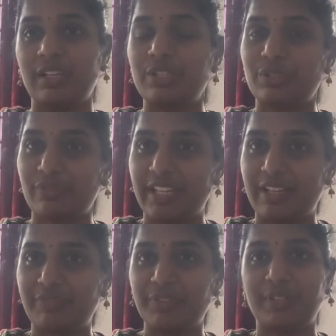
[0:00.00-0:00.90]
So we
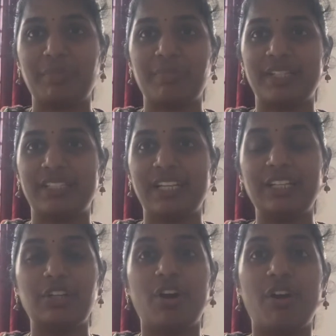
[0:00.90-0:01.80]
have to remember
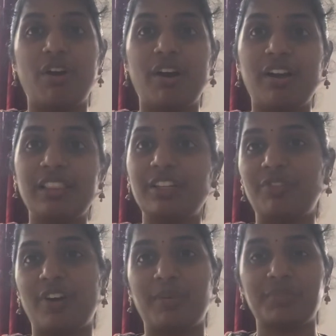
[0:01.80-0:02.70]
that all
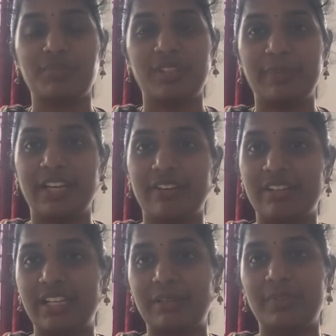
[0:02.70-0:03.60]
the forms will be
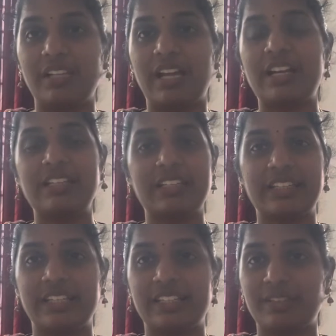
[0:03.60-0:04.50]
available under
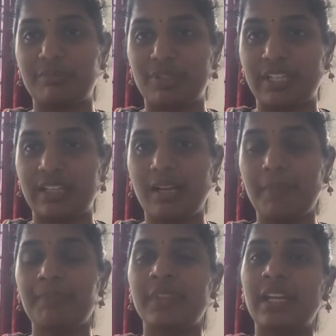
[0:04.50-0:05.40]
kingdom
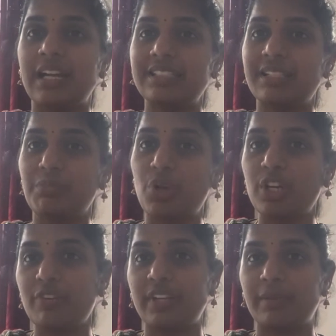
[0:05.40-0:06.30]
Monera, and the
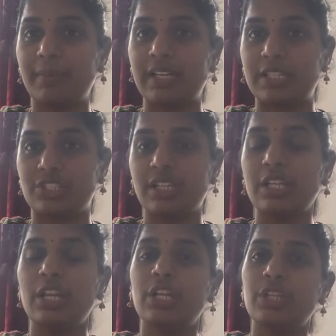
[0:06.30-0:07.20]
mode of
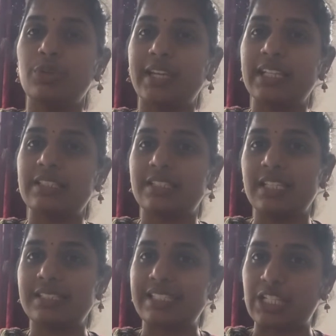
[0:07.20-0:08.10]
reproduction you can
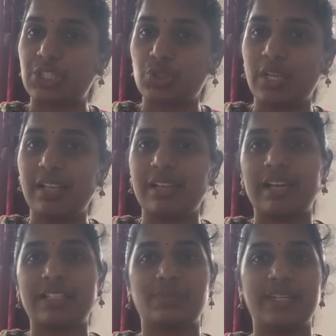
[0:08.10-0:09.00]
see sexual
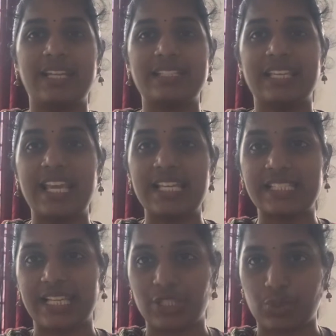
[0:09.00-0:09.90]
as well as
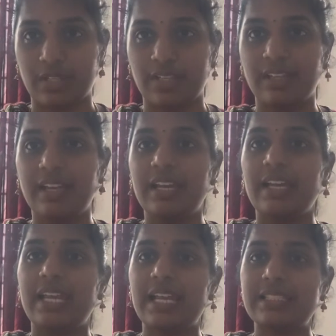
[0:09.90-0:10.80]
asexual.
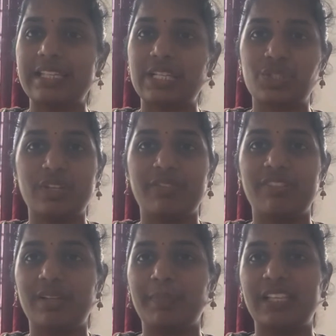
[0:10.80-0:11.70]
Asexual
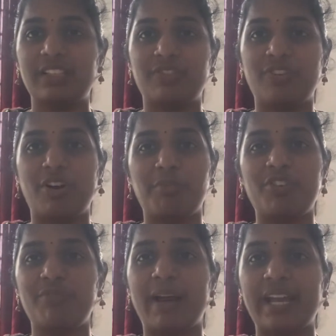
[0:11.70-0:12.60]
will be in the form
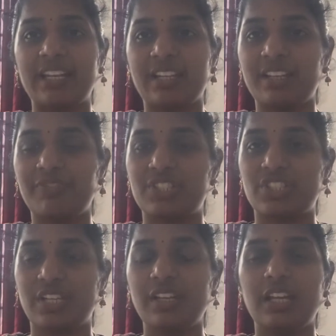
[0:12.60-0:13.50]
of binary
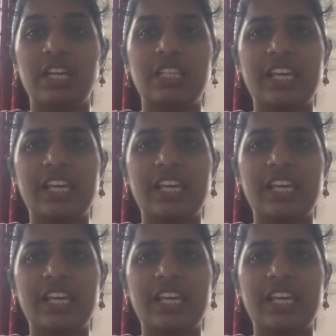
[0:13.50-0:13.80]
fission.